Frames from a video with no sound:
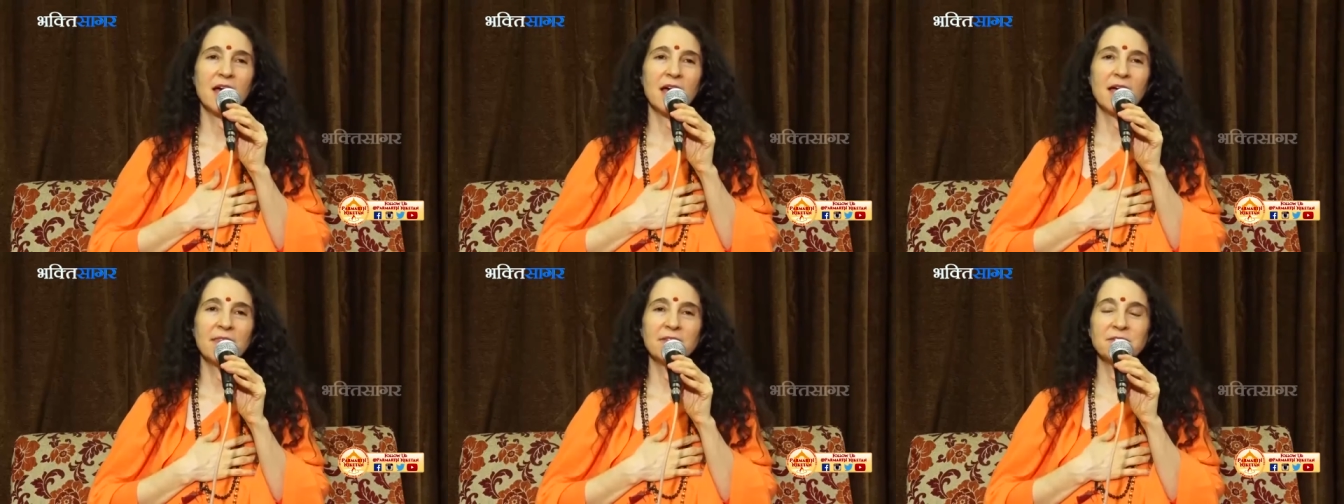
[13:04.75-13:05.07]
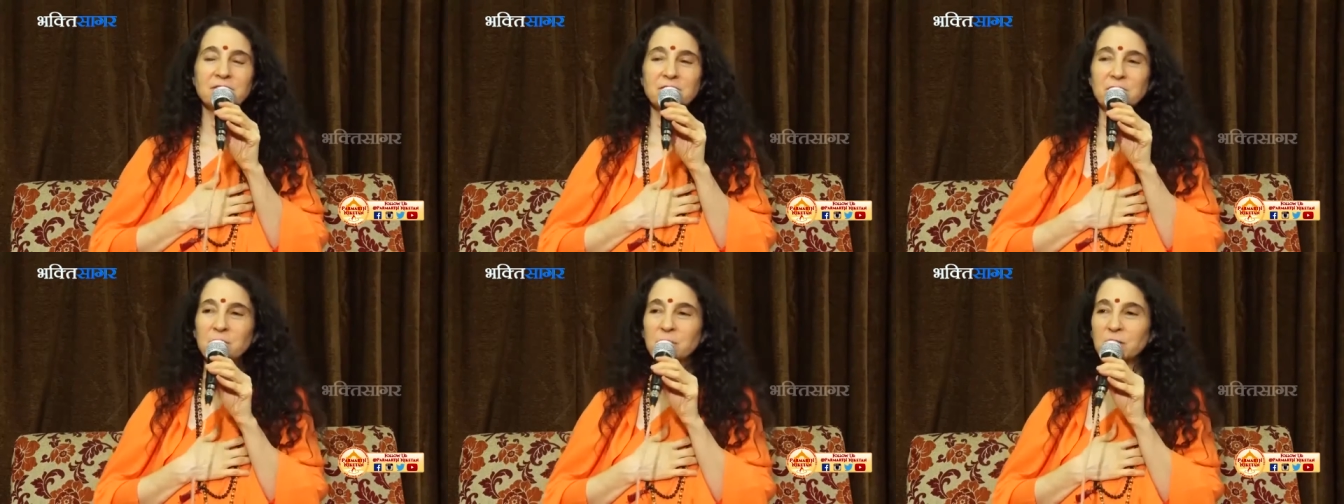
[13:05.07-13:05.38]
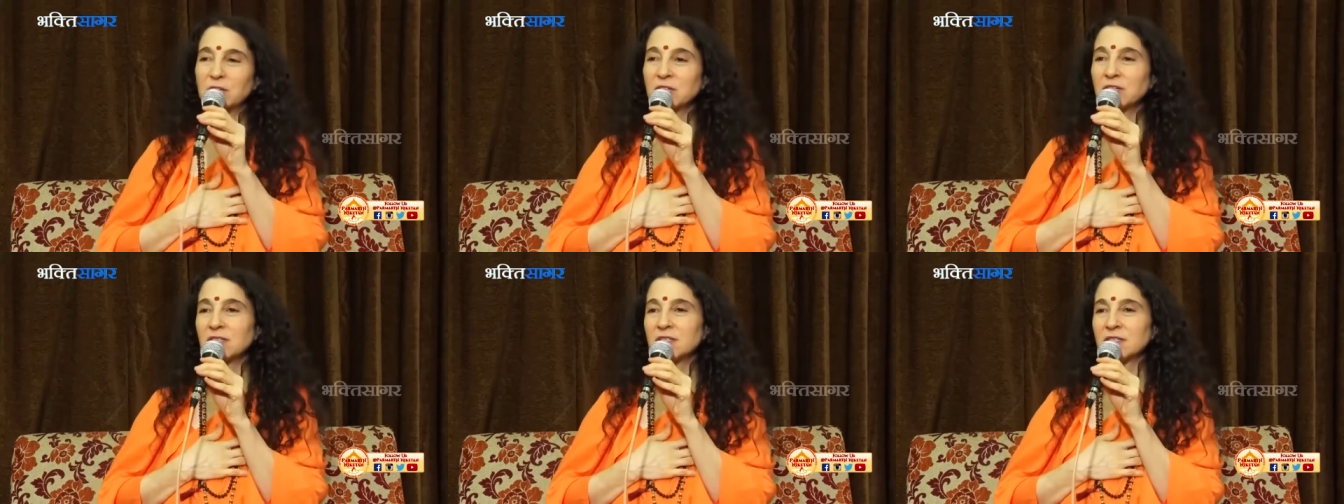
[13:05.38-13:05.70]
and the
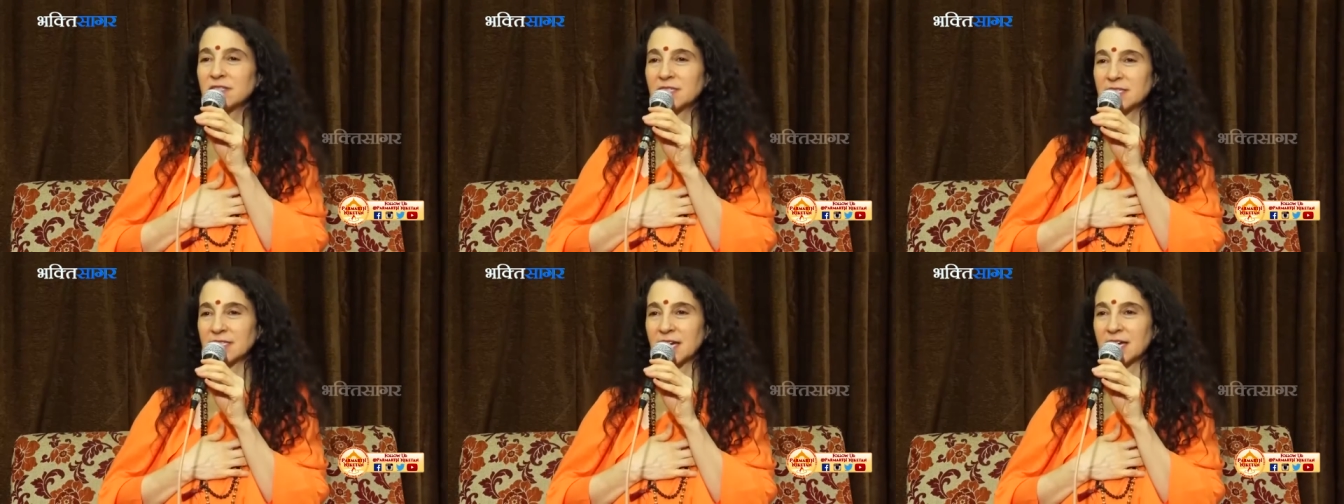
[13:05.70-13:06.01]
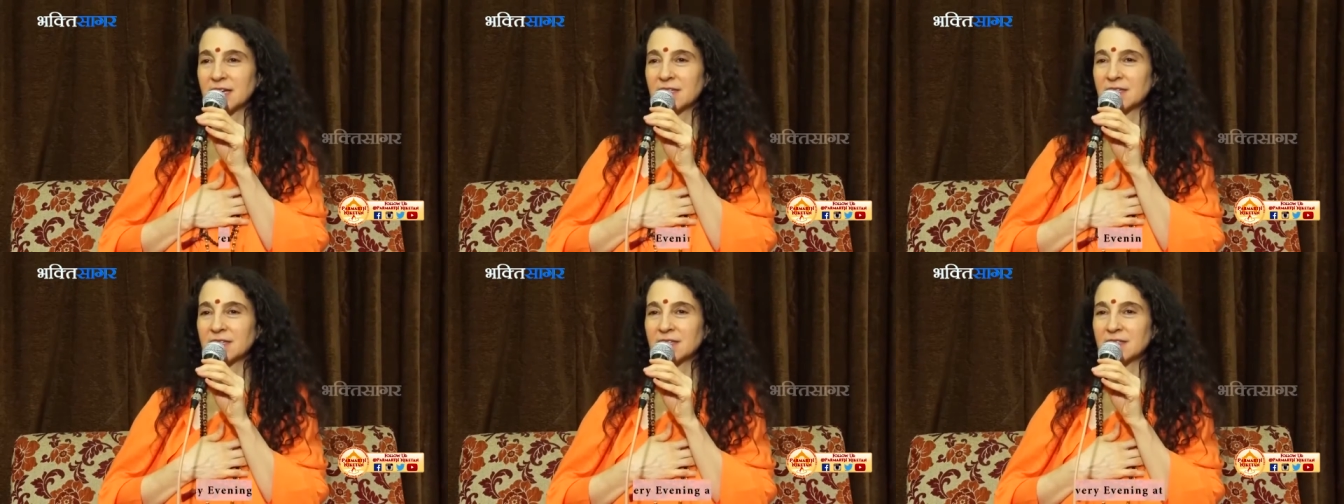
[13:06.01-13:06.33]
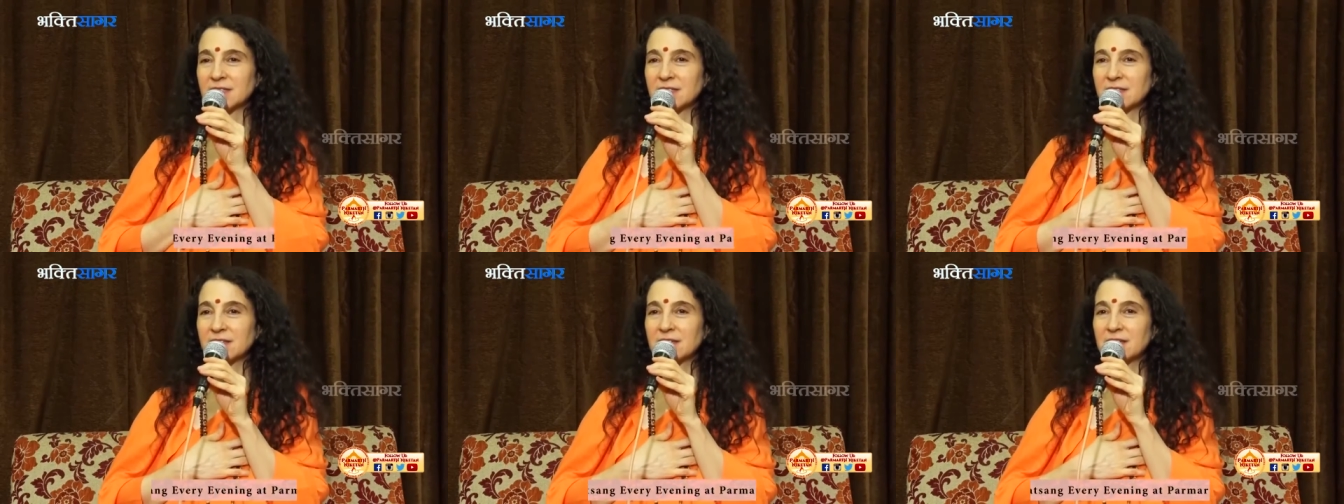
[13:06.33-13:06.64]
squirrel
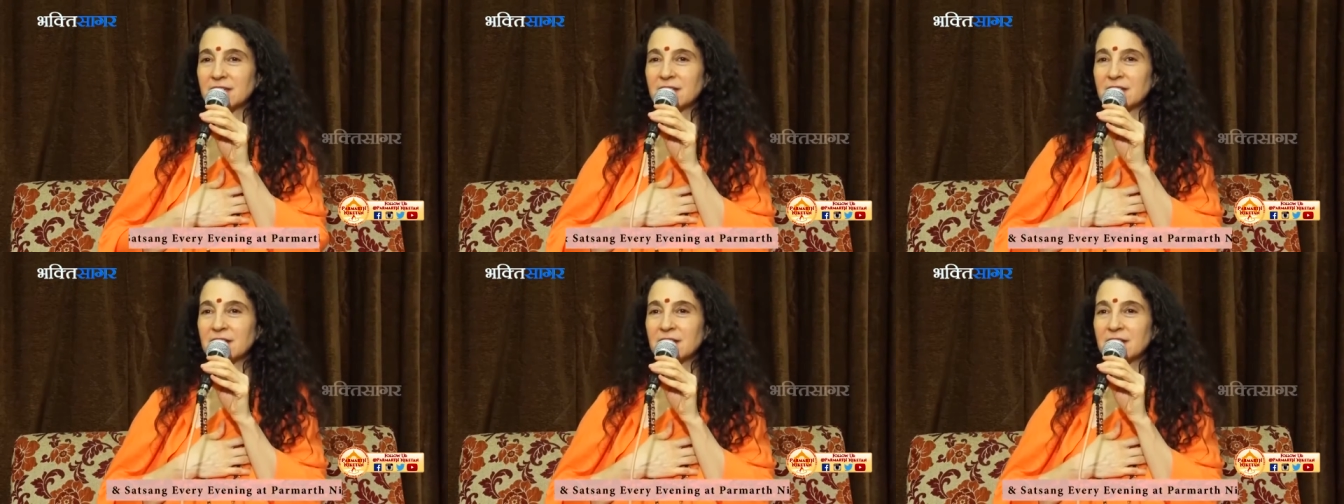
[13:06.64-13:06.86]
says